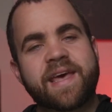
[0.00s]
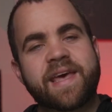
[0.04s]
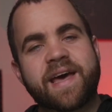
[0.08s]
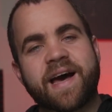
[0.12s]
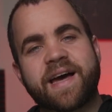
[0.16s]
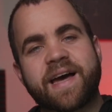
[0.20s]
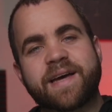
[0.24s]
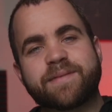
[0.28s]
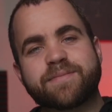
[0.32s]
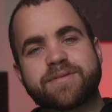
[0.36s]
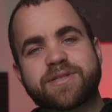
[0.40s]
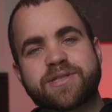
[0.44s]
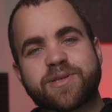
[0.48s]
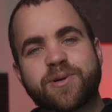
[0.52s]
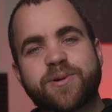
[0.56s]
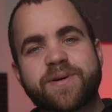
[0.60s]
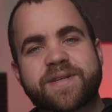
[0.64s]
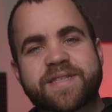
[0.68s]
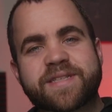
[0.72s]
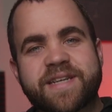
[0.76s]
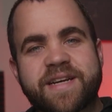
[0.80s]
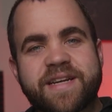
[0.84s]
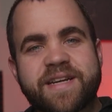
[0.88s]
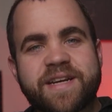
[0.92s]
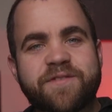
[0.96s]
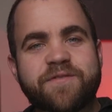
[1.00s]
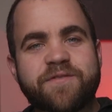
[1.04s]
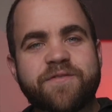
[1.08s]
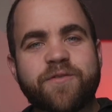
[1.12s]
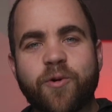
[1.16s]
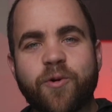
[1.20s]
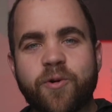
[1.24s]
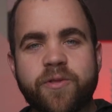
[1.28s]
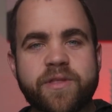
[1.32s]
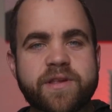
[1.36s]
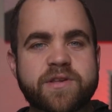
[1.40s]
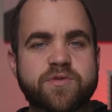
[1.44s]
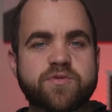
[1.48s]
I am so excited
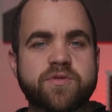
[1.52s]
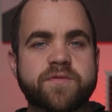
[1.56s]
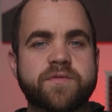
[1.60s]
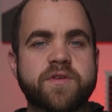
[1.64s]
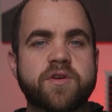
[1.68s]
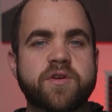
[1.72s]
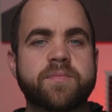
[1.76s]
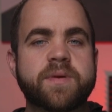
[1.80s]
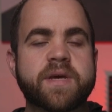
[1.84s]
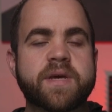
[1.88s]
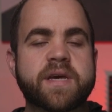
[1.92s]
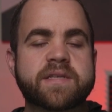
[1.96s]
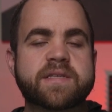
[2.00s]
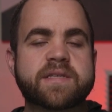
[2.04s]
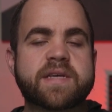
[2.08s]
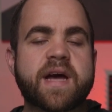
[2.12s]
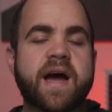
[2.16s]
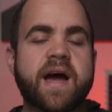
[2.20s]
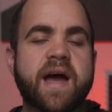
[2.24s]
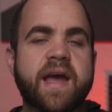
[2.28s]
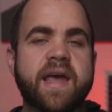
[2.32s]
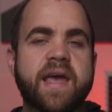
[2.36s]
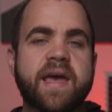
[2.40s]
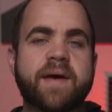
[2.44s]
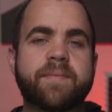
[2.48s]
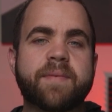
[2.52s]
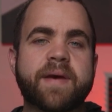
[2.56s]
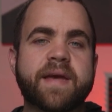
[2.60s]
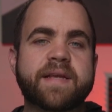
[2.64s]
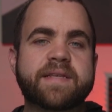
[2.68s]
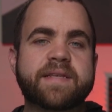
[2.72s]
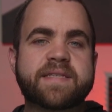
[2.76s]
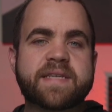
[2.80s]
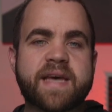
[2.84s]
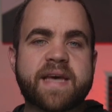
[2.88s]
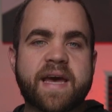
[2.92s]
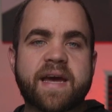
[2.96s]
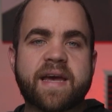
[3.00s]
for this review because I am a
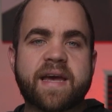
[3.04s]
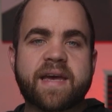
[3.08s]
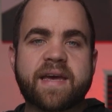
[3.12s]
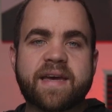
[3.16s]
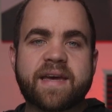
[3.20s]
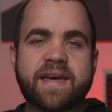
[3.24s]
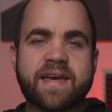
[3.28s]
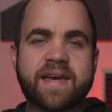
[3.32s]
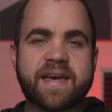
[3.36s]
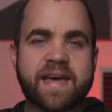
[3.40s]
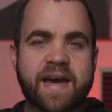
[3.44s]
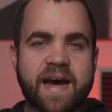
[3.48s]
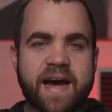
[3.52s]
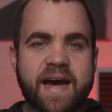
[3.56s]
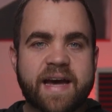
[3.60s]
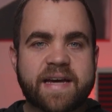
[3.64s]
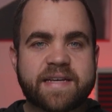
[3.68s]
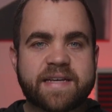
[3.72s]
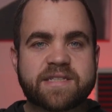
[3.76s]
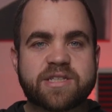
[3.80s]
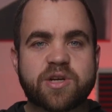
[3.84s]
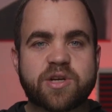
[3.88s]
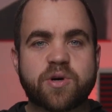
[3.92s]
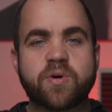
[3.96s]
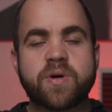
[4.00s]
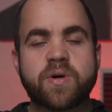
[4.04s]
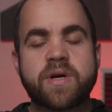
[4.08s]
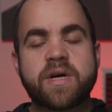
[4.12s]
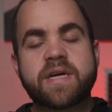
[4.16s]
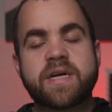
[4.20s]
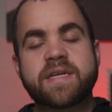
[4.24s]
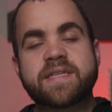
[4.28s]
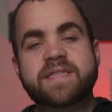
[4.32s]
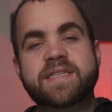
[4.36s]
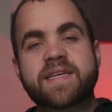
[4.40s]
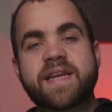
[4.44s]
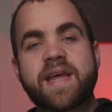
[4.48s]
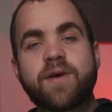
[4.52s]
tech guy. So
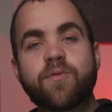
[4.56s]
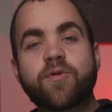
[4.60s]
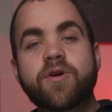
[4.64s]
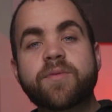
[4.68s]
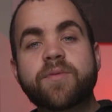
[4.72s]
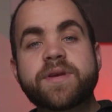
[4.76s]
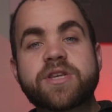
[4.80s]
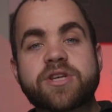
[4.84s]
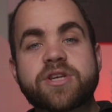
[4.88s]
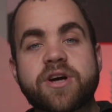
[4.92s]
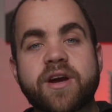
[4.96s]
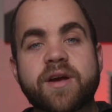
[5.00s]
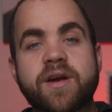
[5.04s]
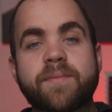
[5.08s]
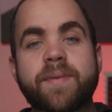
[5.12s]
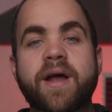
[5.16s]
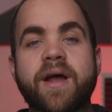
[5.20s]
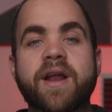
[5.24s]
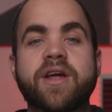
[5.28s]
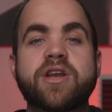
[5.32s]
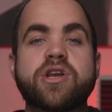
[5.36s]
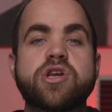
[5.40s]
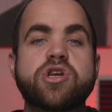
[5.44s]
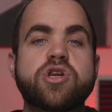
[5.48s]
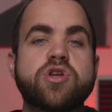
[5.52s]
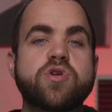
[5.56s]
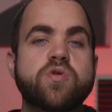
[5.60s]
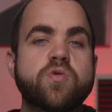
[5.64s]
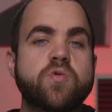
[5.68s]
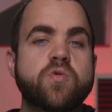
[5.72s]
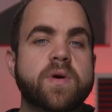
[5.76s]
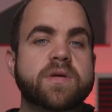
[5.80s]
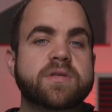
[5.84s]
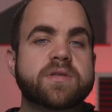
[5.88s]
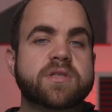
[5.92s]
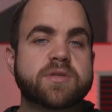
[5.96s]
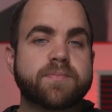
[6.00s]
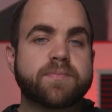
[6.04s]
today we're going to be talking about a
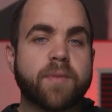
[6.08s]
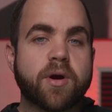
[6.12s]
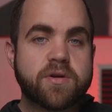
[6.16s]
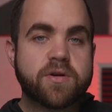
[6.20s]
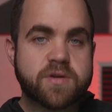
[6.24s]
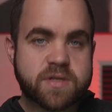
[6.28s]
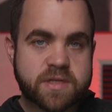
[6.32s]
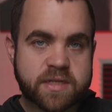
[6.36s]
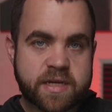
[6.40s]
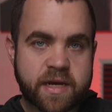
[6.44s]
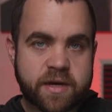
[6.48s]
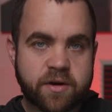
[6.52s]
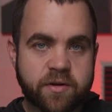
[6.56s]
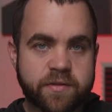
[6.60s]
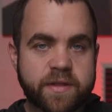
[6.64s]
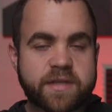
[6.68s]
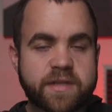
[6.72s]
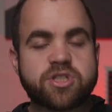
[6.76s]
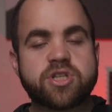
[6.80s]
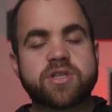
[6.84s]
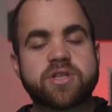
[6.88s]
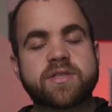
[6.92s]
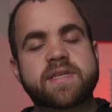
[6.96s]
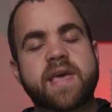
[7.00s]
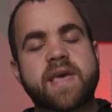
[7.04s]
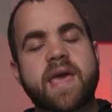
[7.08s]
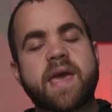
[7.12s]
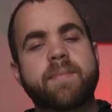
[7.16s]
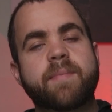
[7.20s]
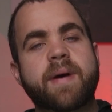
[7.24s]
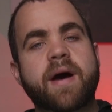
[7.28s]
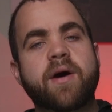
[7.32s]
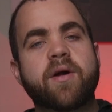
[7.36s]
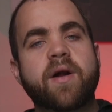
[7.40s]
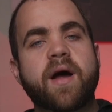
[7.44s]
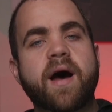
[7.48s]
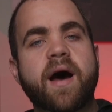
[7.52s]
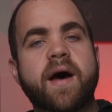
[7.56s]
new smart scale that just came
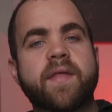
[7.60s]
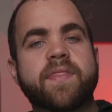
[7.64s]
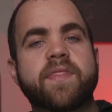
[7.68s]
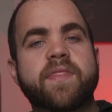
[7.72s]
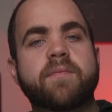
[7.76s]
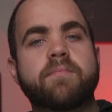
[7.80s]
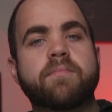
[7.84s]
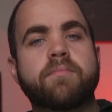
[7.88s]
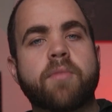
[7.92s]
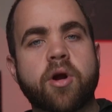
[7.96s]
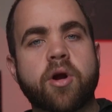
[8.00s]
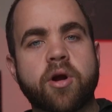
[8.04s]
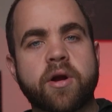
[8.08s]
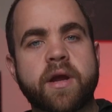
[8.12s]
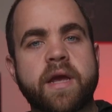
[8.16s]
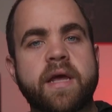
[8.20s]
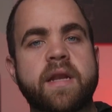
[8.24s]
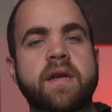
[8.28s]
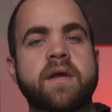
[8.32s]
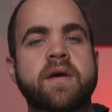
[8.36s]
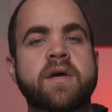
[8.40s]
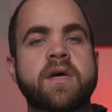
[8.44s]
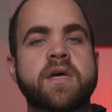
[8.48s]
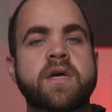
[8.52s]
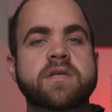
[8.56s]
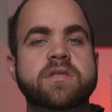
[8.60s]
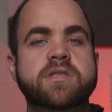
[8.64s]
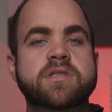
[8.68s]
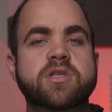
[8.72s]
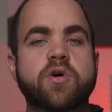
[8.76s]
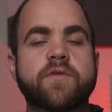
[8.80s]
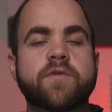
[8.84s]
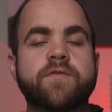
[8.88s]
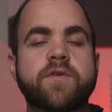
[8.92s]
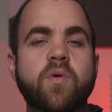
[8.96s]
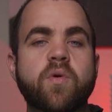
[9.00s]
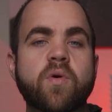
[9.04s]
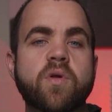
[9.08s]
out on the market. So
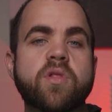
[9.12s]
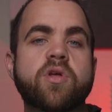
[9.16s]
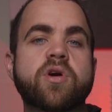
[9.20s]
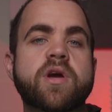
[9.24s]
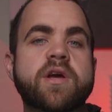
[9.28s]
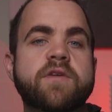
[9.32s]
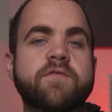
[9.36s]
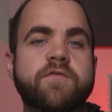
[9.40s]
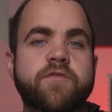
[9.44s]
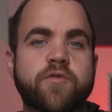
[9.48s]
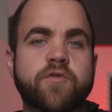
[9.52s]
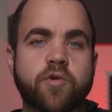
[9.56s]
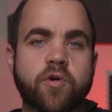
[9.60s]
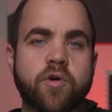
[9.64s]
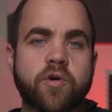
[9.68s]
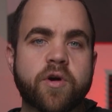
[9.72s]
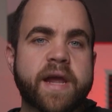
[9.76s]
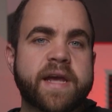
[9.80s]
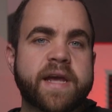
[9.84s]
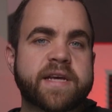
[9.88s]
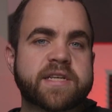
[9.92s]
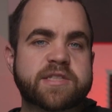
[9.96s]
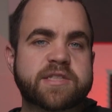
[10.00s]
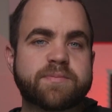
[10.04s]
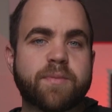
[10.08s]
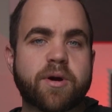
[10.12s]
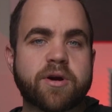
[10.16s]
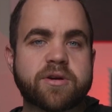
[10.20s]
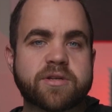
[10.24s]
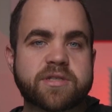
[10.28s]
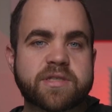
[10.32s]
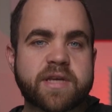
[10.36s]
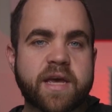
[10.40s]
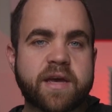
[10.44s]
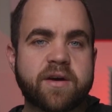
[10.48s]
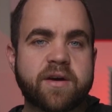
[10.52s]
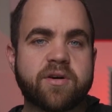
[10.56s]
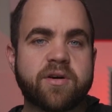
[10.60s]
if you are looking for a smart
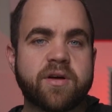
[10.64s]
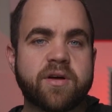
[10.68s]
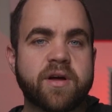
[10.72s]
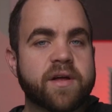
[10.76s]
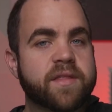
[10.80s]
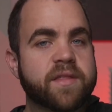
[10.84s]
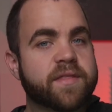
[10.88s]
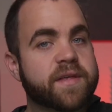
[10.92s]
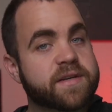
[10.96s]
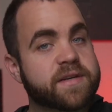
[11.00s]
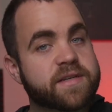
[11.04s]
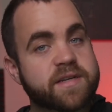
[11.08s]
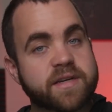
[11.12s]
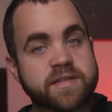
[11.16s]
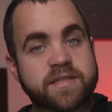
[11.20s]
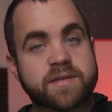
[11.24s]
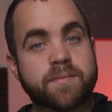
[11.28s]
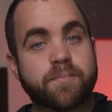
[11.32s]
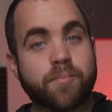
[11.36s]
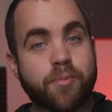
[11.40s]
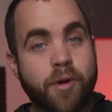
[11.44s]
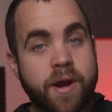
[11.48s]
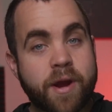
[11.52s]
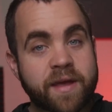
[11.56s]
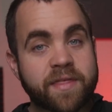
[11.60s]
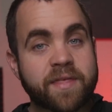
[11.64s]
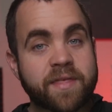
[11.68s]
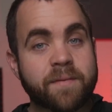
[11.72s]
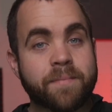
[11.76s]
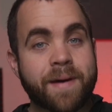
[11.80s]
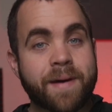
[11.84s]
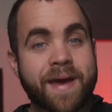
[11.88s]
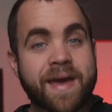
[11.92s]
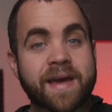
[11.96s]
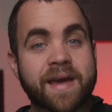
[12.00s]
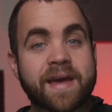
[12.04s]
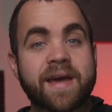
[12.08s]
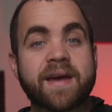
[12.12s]
scale that doesn't break the
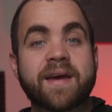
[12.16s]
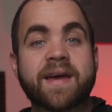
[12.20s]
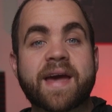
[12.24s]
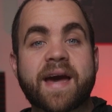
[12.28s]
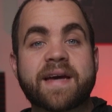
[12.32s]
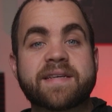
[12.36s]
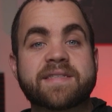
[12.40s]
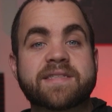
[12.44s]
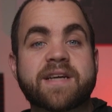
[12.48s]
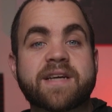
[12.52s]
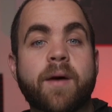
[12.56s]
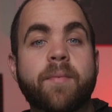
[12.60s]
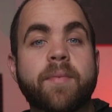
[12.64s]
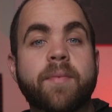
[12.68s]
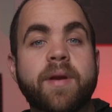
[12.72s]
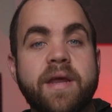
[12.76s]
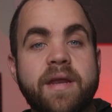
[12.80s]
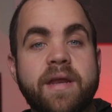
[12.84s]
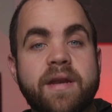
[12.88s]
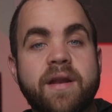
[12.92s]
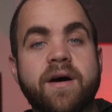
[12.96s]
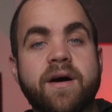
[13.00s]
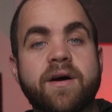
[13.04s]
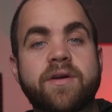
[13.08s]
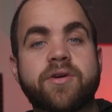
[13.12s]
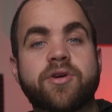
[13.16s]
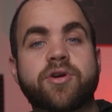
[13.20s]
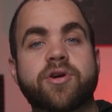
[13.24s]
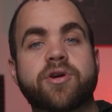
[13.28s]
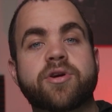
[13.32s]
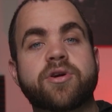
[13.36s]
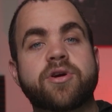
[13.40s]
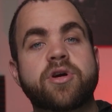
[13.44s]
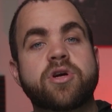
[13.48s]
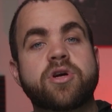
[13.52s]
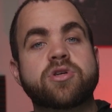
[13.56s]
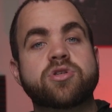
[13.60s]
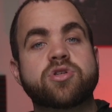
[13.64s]
bank, guys, coming in
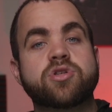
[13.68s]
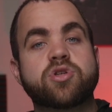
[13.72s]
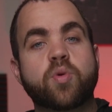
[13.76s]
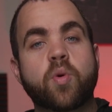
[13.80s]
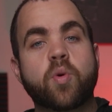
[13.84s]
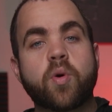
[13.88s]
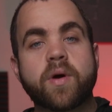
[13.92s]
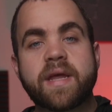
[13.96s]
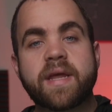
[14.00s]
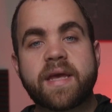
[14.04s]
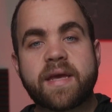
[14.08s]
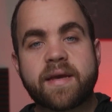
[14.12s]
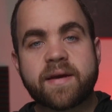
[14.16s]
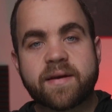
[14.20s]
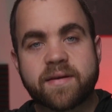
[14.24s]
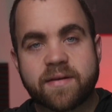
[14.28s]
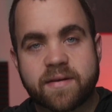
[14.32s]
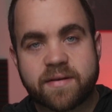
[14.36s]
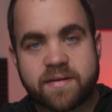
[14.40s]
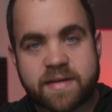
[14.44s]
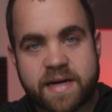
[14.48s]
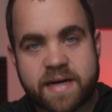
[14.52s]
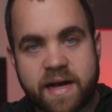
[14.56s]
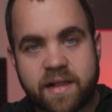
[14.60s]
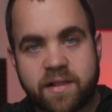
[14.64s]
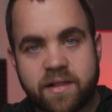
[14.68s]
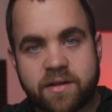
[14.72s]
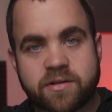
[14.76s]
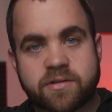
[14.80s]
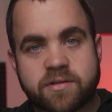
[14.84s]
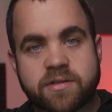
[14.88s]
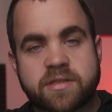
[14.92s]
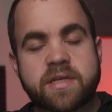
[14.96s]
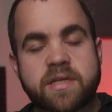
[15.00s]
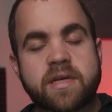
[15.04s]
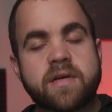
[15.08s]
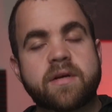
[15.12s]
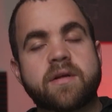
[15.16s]
under
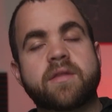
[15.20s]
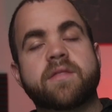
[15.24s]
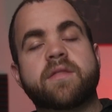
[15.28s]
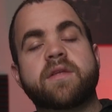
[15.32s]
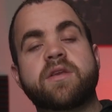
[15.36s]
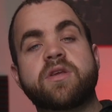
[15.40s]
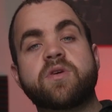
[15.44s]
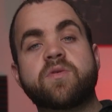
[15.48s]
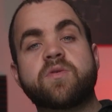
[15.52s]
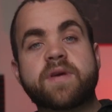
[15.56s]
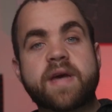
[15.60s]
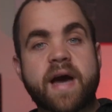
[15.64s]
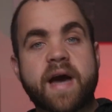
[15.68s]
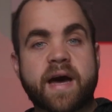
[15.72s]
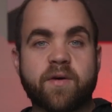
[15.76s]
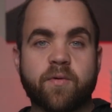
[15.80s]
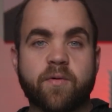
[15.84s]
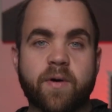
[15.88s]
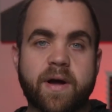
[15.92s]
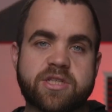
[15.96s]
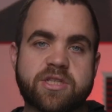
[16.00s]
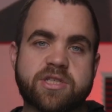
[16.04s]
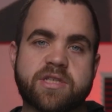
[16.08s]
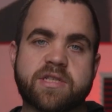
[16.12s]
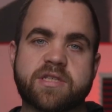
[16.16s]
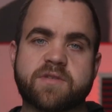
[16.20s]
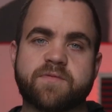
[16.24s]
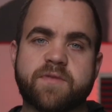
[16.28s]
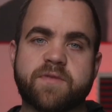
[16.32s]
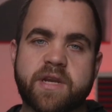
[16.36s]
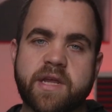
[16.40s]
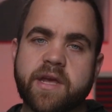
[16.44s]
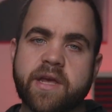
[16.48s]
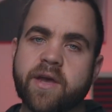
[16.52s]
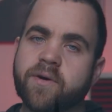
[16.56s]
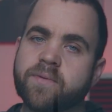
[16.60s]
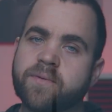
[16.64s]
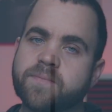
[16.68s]
$20, then you got to watch this
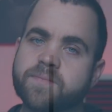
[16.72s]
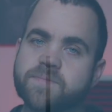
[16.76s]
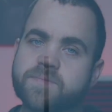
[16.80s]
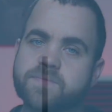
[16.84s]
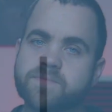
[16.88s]
video.